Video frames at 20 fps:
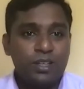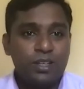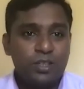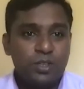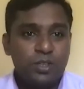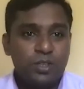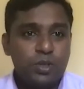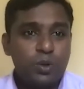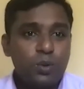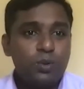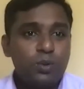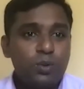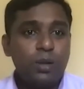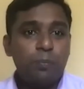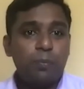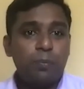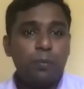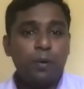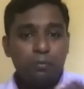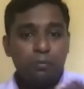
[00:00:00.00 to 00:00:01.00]
So the
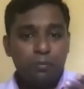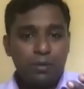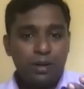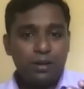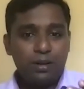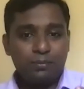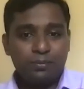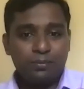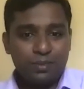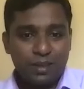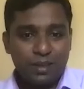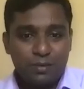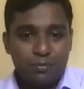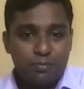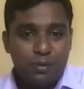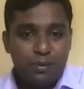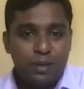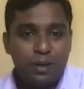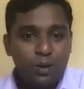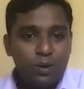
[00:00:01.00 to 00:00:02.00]
problem
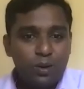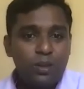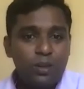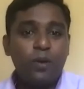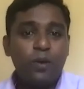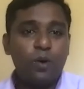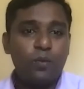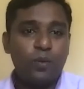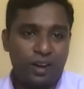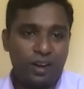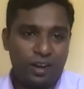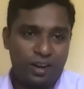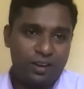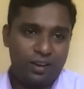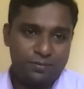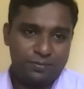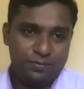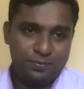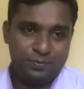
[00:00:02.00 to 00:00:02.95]
below the ovary